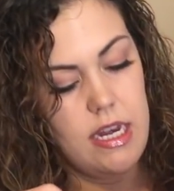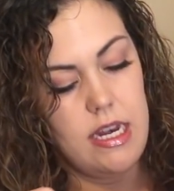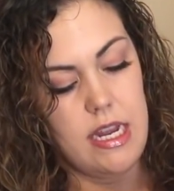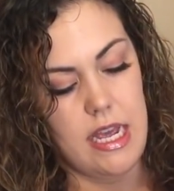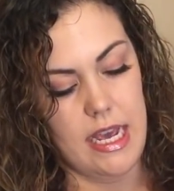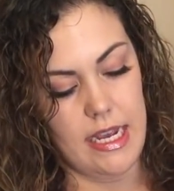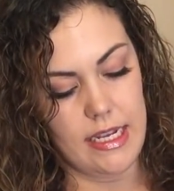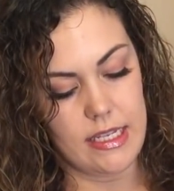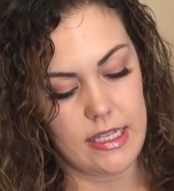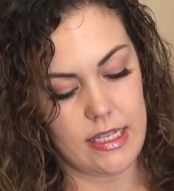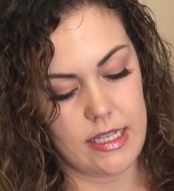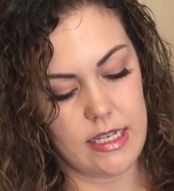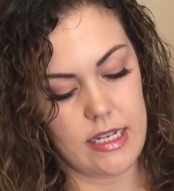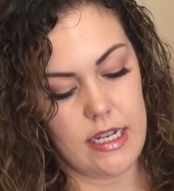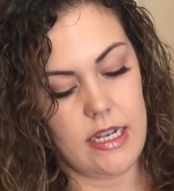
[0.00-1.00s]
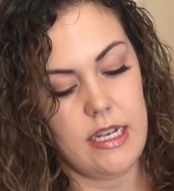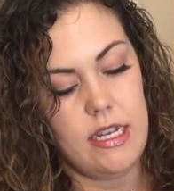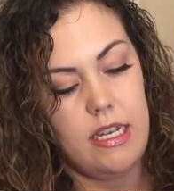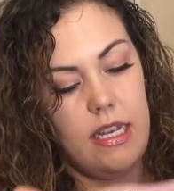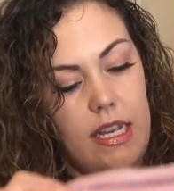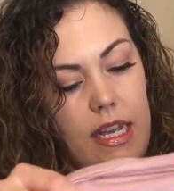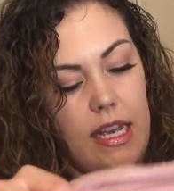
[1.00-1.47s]
Next
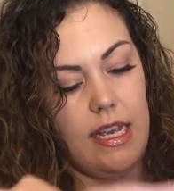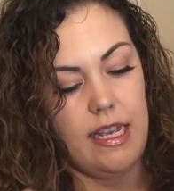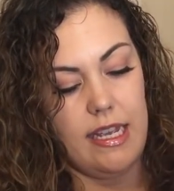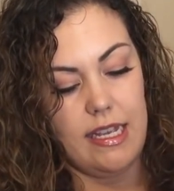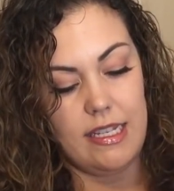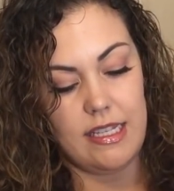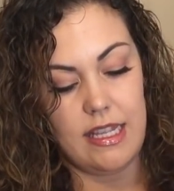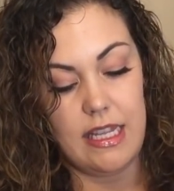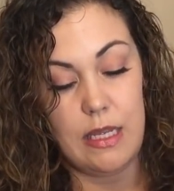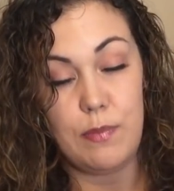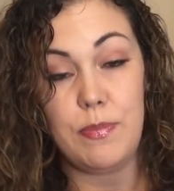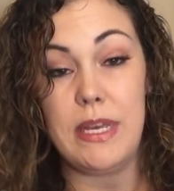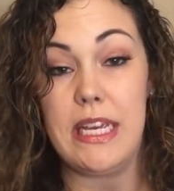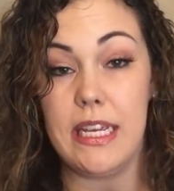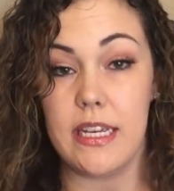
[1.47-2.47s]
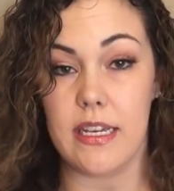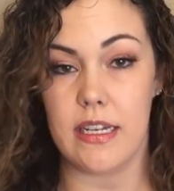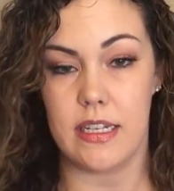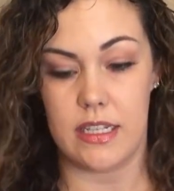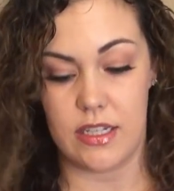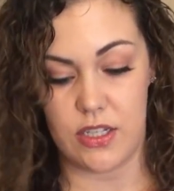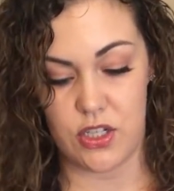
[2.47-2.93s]
is the pink
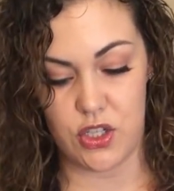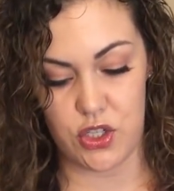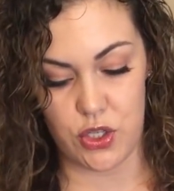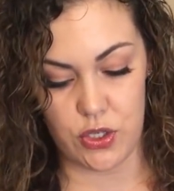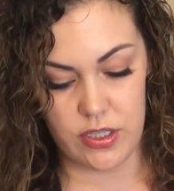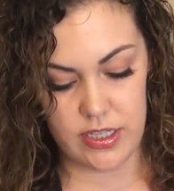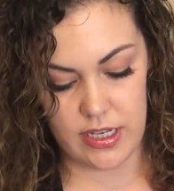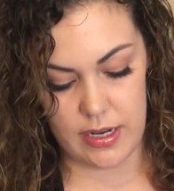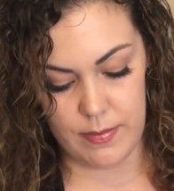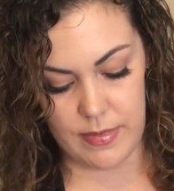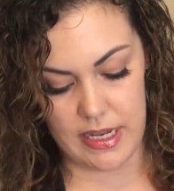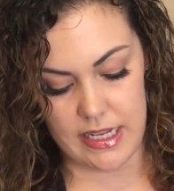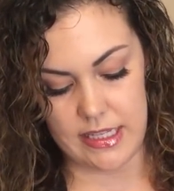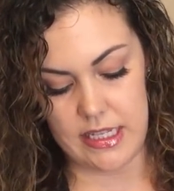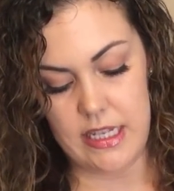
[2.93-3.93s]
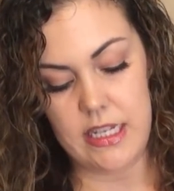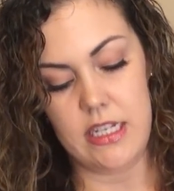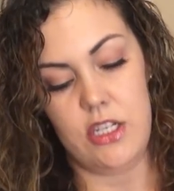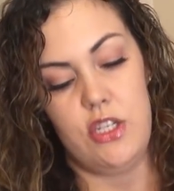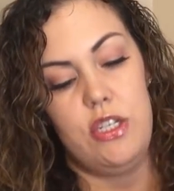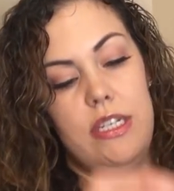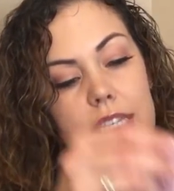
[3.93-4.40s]
shirt, I'm guessing,
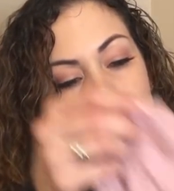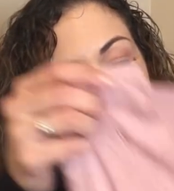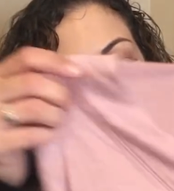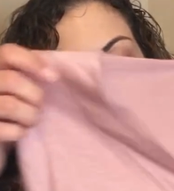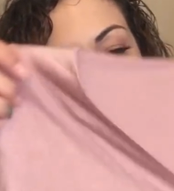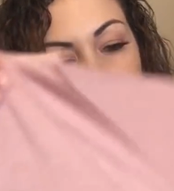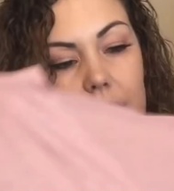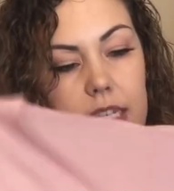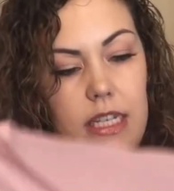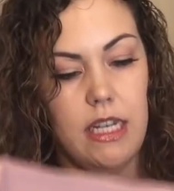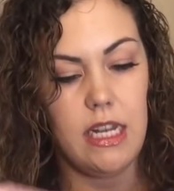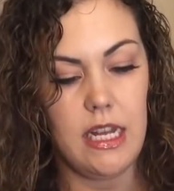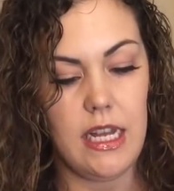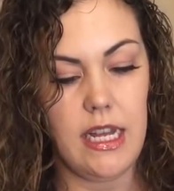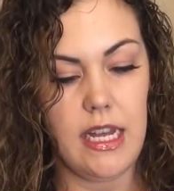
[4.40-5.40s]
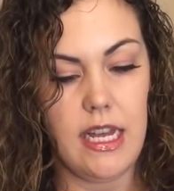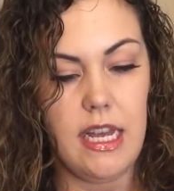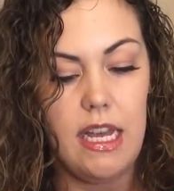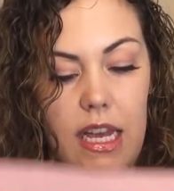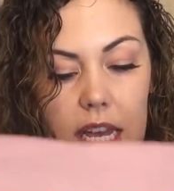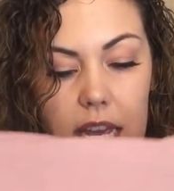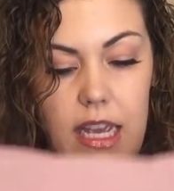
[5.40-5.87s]
she sent me.
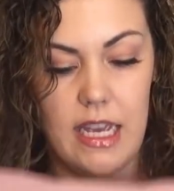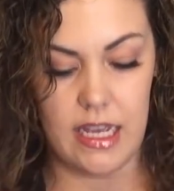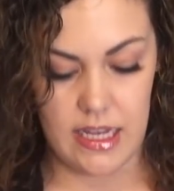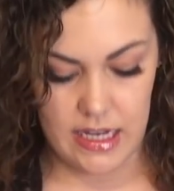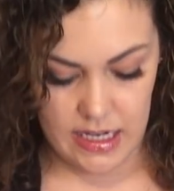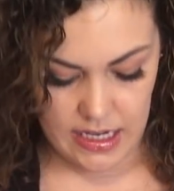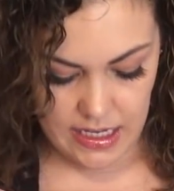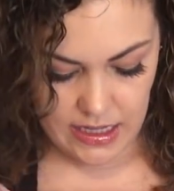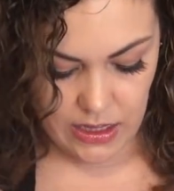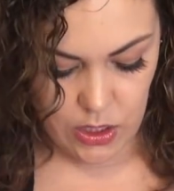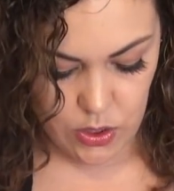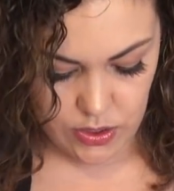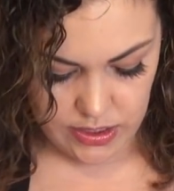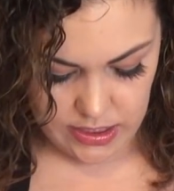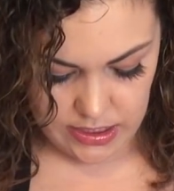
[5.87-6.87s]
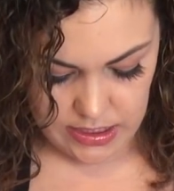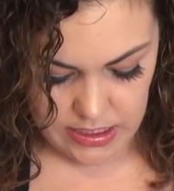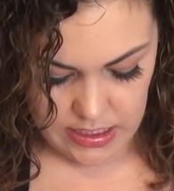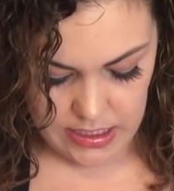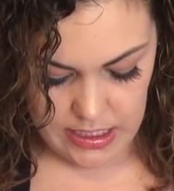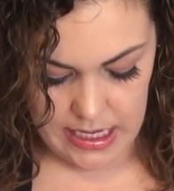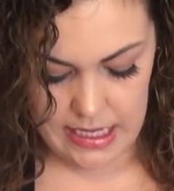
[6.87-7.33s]
And it
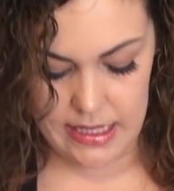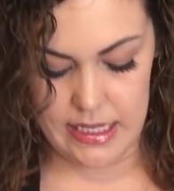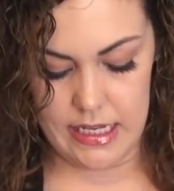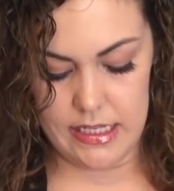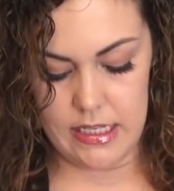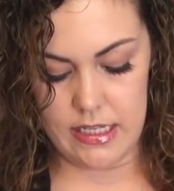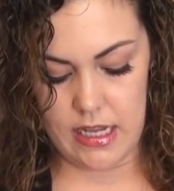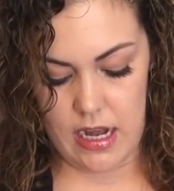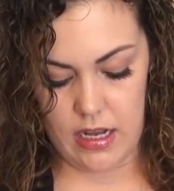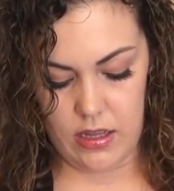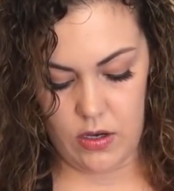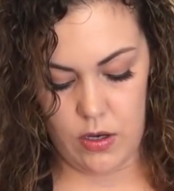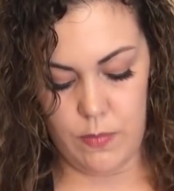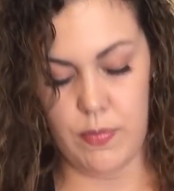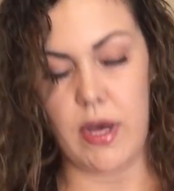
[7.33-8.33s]
looks like this. It's got a little